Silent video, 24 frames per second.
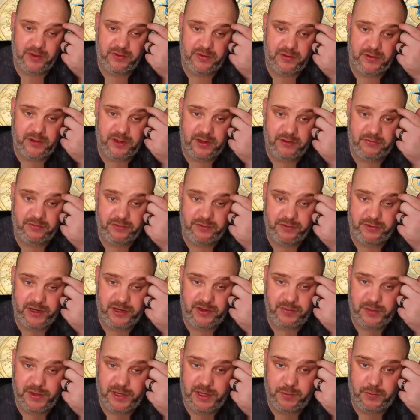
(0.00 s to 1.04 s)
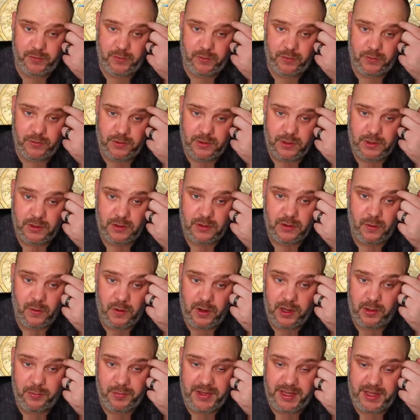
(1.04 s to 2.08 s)
and he can freeze people quite
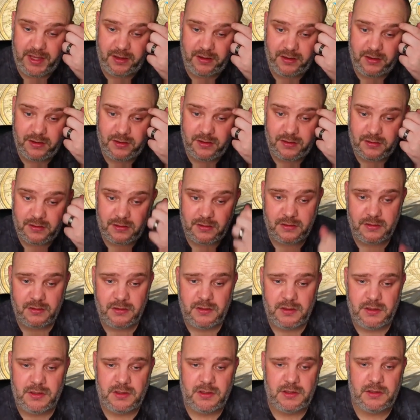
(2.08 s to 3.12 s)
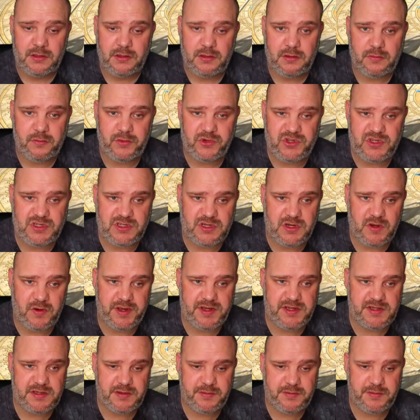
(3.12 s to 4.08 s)
a bit, which is nice.